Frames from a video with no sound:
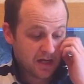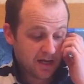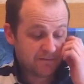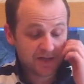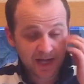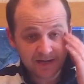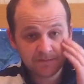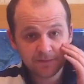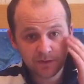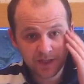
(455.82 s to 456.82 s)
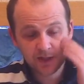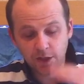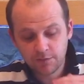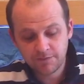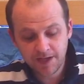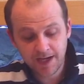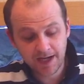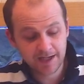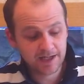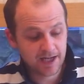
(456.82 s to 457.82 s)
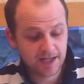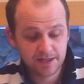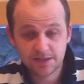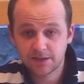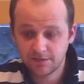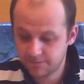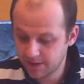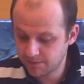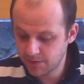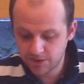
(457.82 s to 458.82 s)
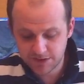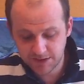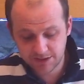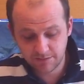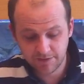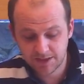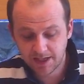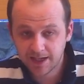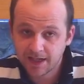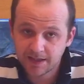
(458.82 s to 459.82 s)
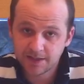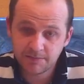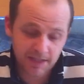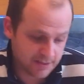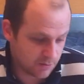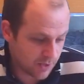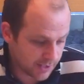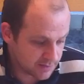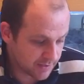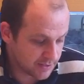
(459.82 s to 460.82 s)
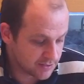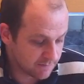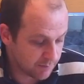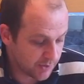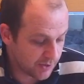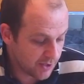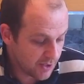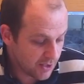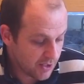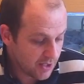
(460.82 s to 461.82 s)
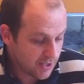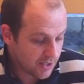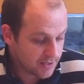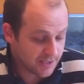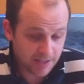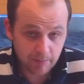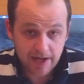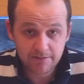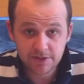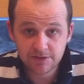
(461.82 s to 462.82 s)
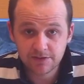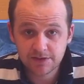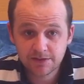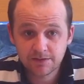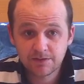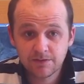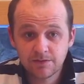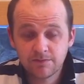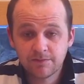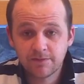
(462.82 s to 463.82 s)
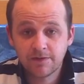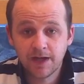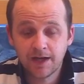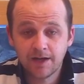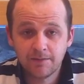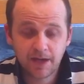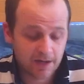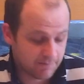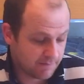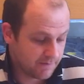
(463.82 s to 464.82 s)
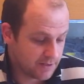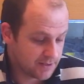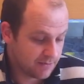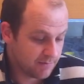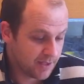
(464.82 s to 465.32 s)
if you can afford it, go for the high-end stuff. Most of the stuff is high-end. It is quite expensive, but you get better results out of your fish.